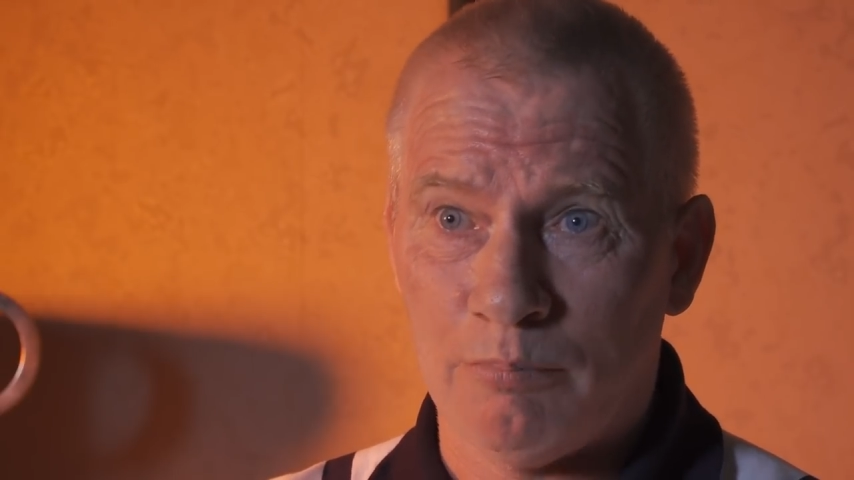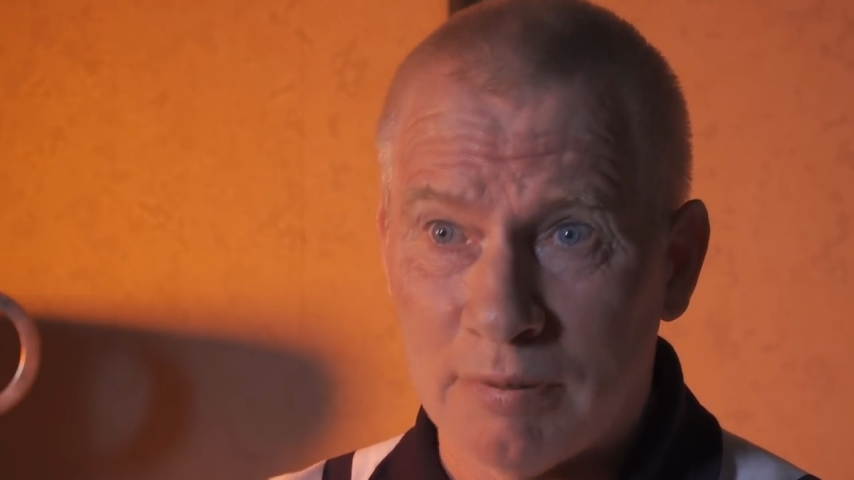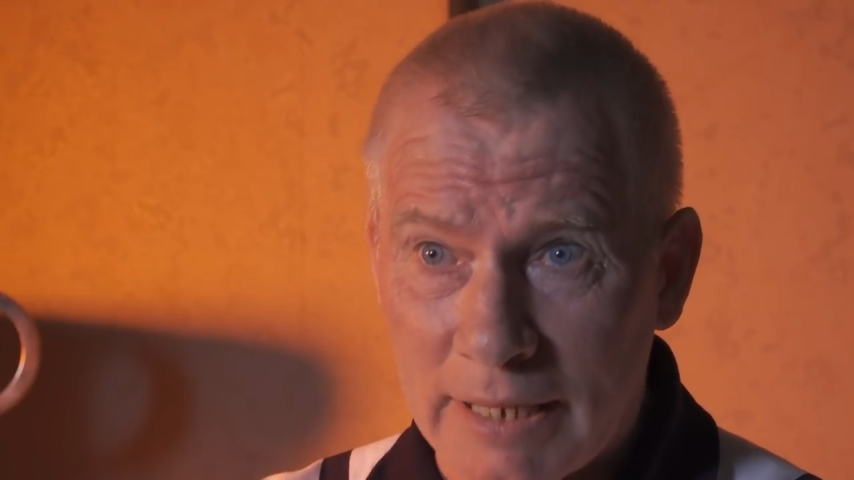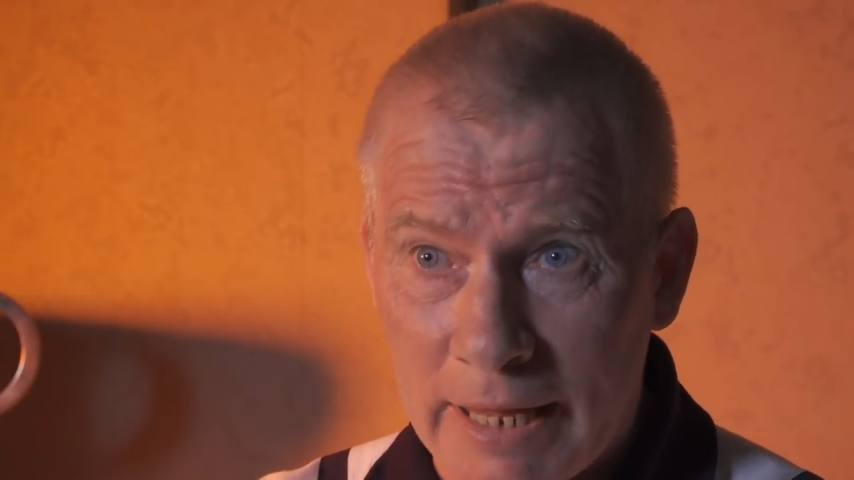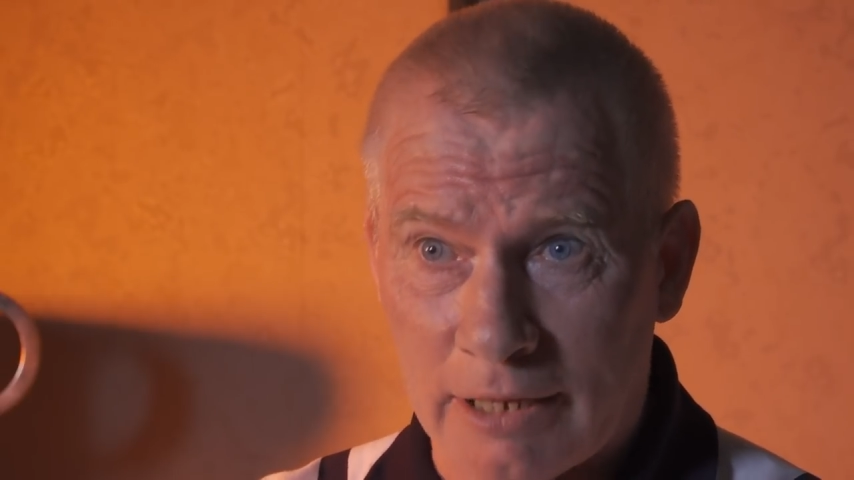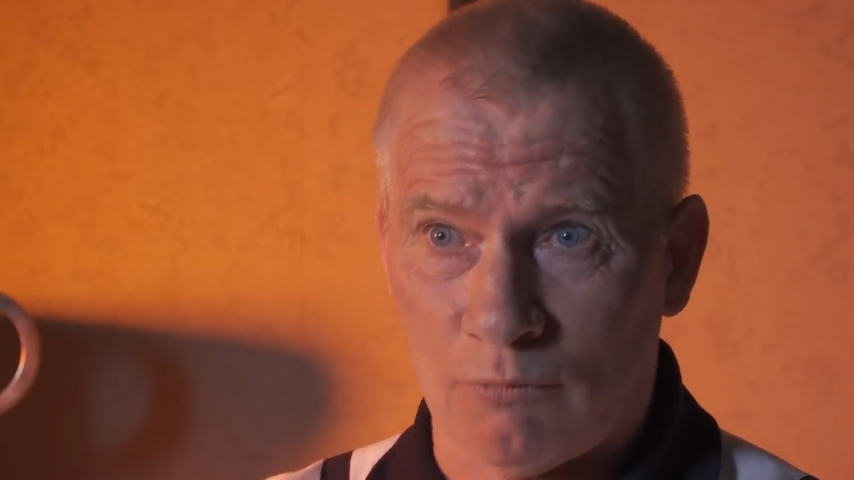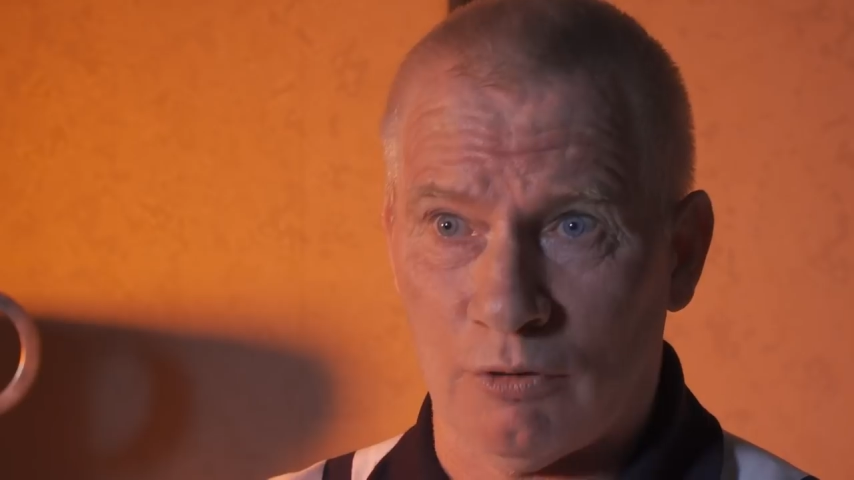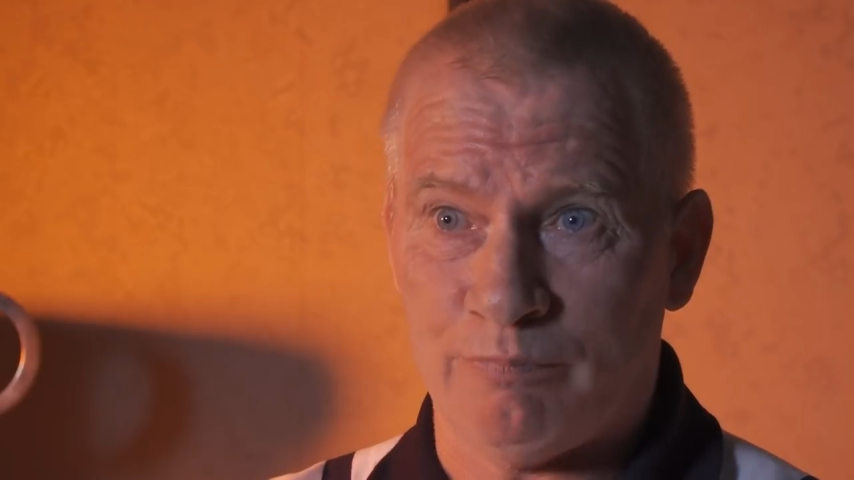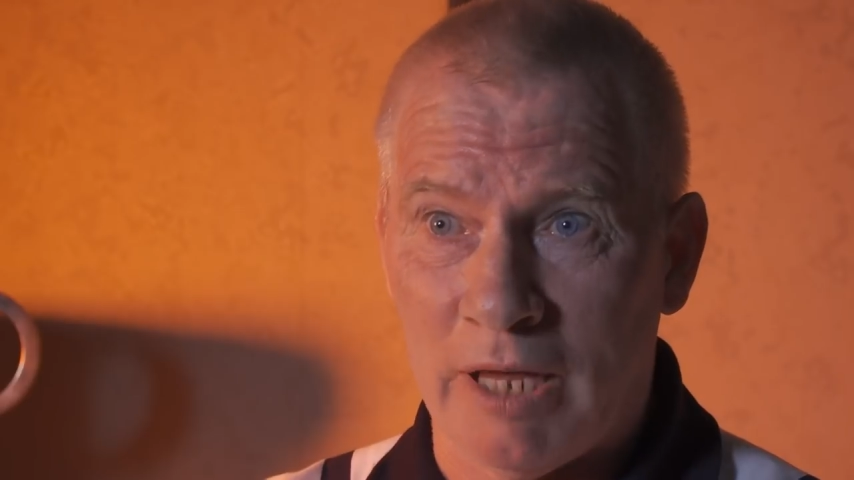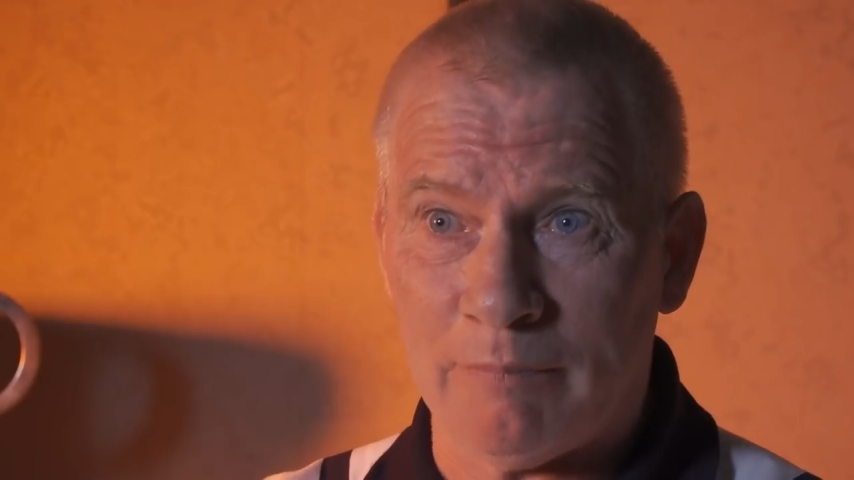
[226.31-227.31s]
black
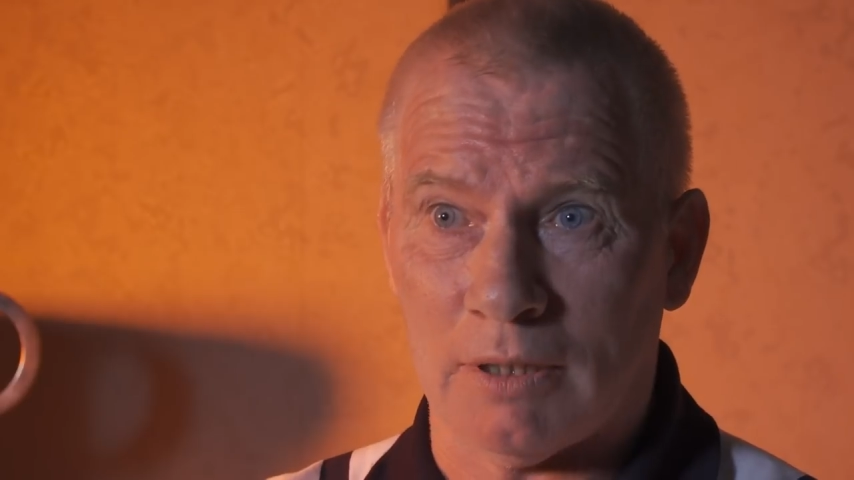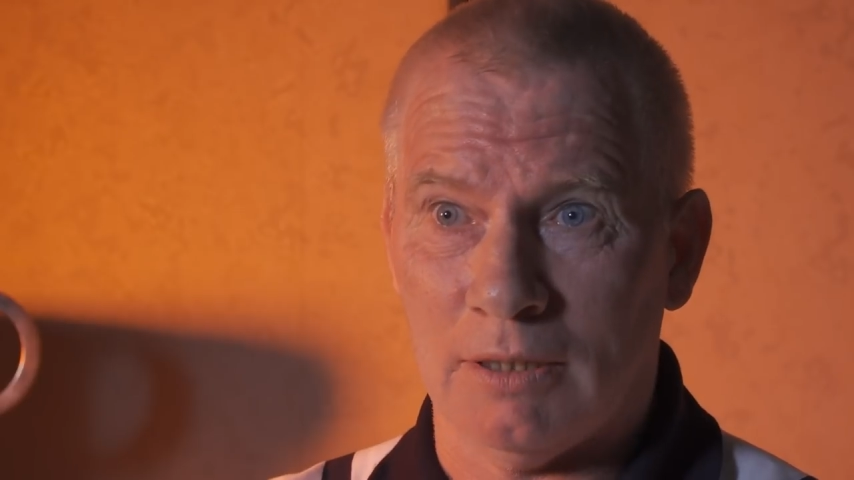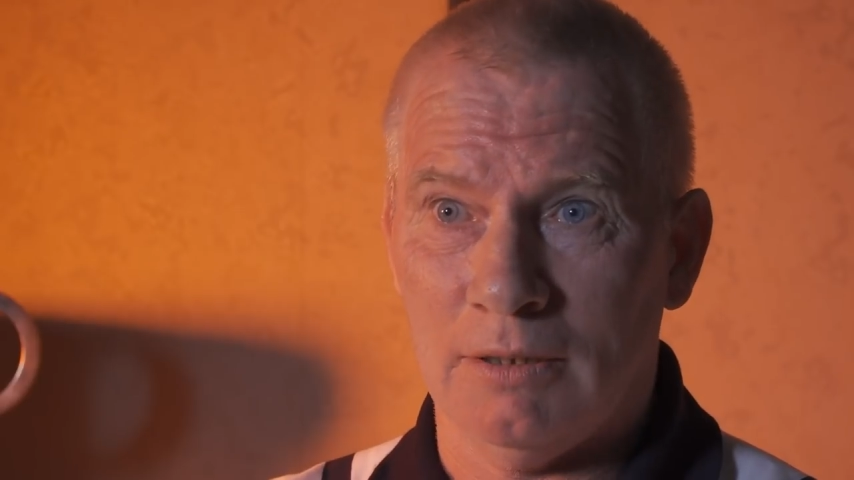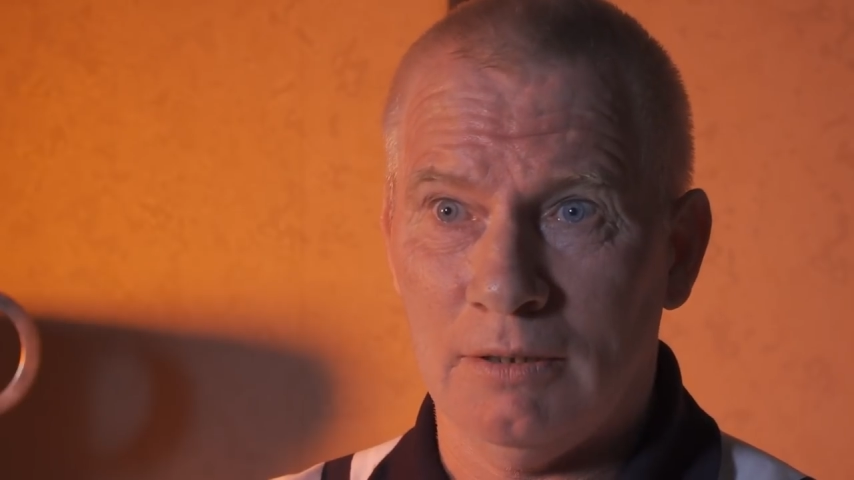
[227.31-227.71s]
with people.